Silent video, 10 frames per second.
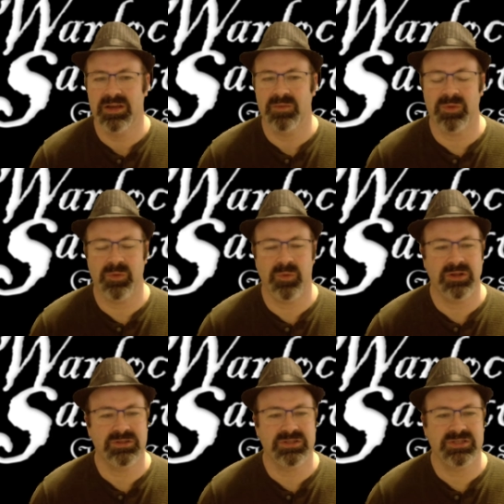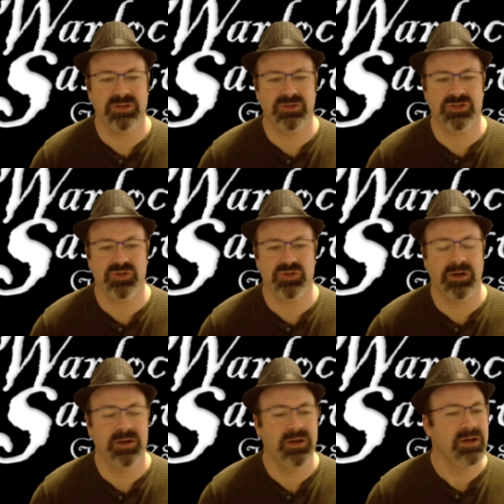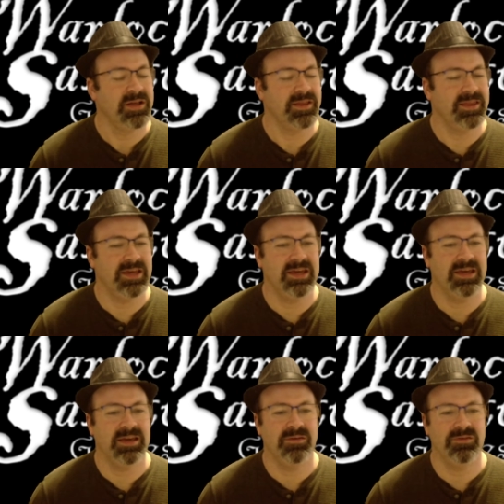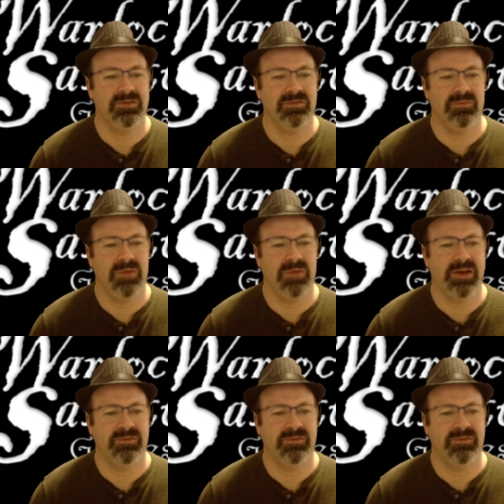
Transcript: Meanwhile, on Shore, the at, eh,